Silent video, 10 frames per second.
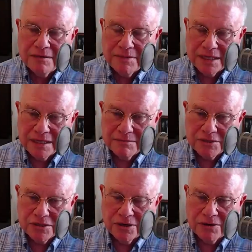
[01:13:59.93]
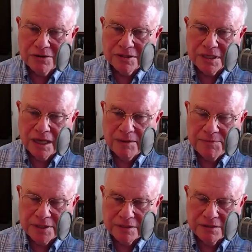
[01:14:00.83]
A man named Charles
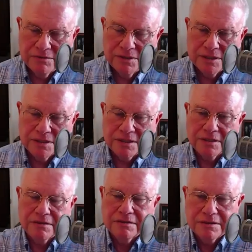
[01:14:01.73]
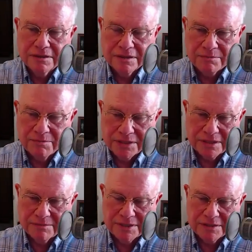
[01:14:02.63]
Upton, who is a, a
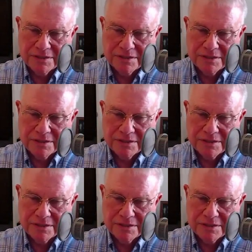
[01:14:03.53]
Muslim and a